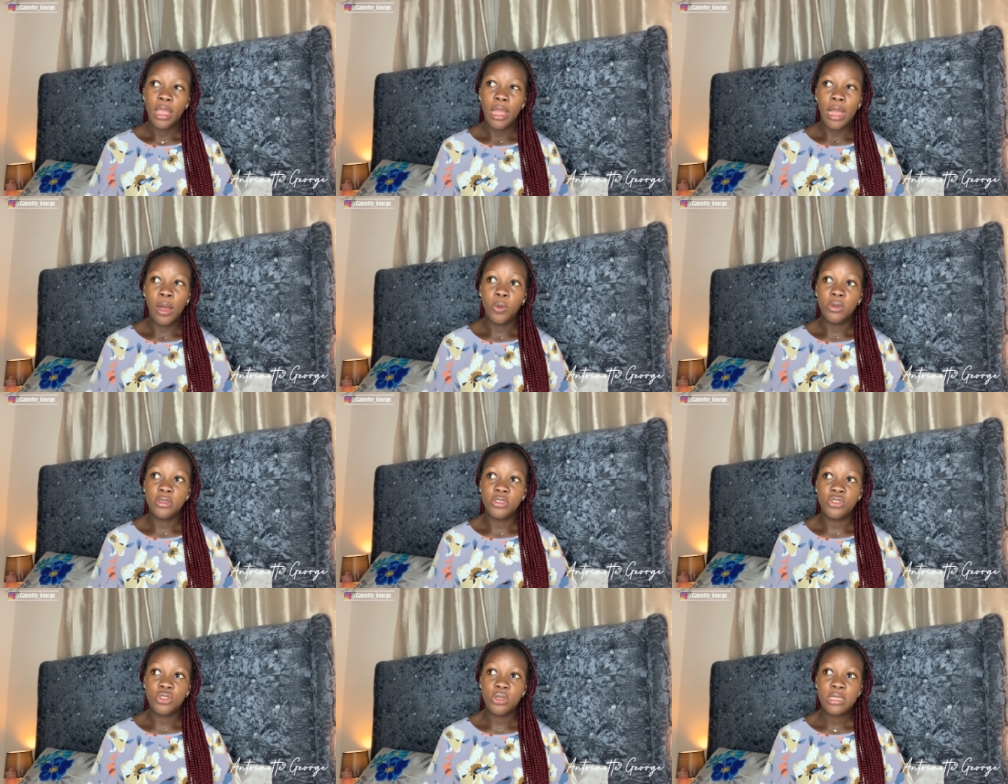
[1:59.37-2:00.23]
I
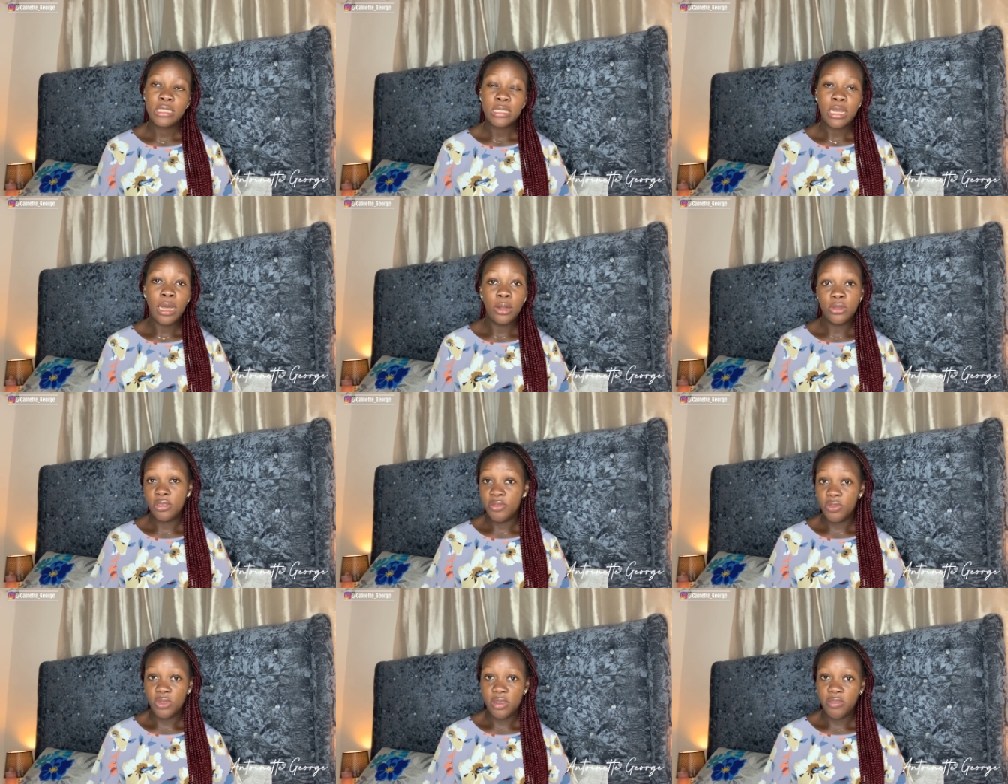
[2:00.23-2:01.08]
was just out of
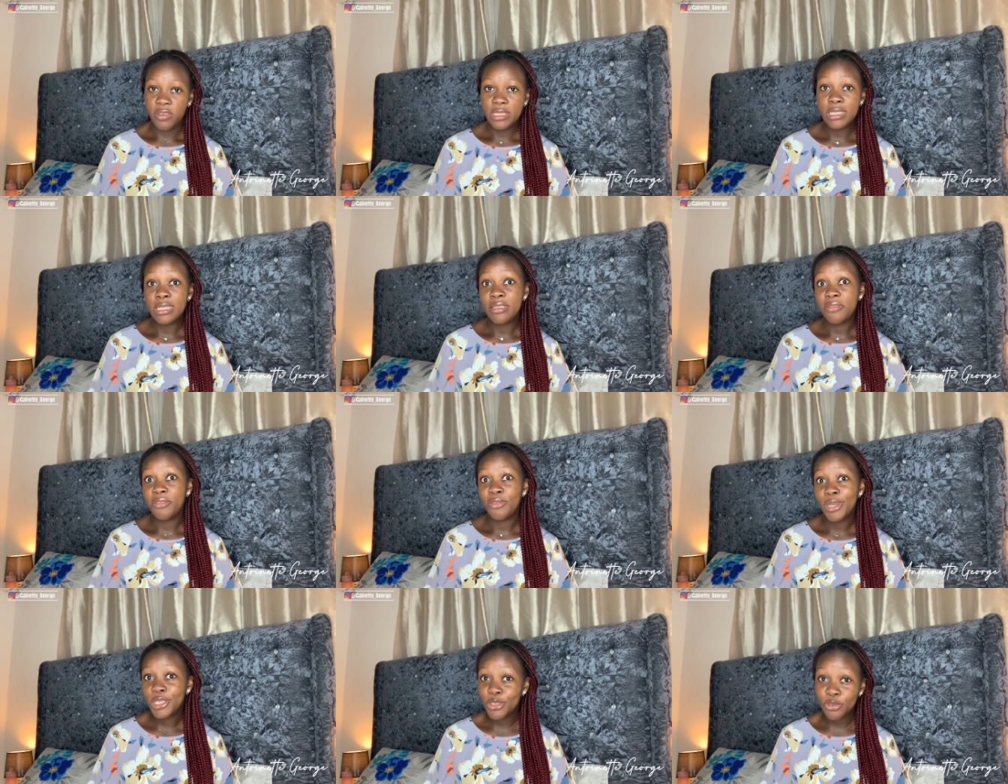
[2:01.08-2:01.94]
university,
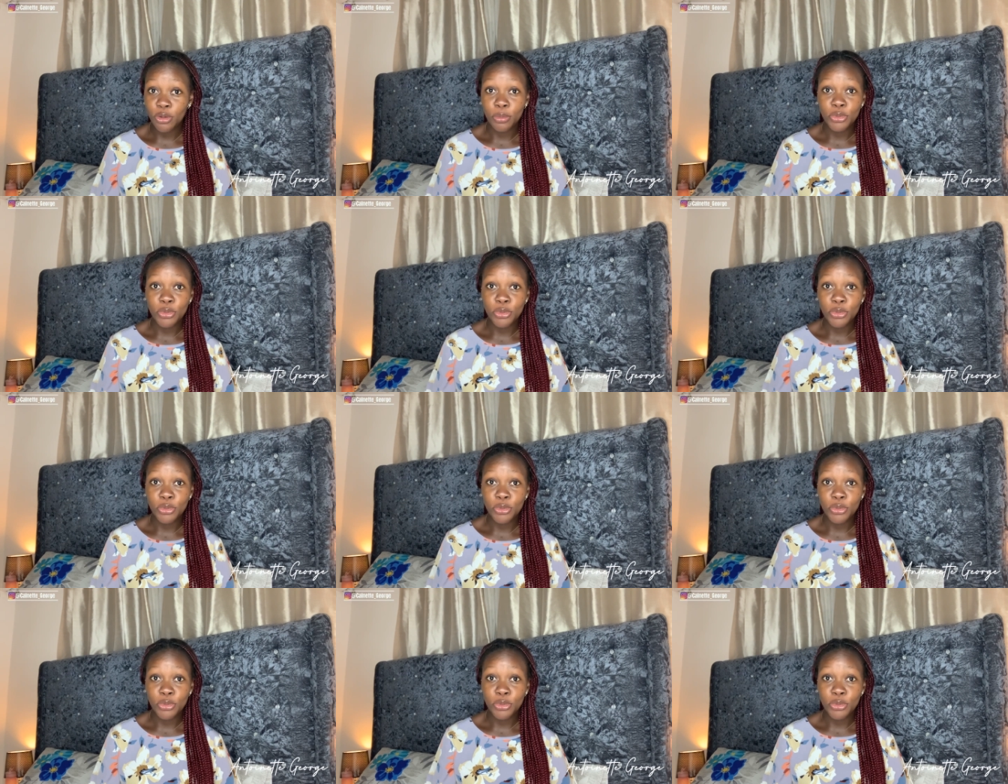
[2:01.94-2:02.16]
fresh from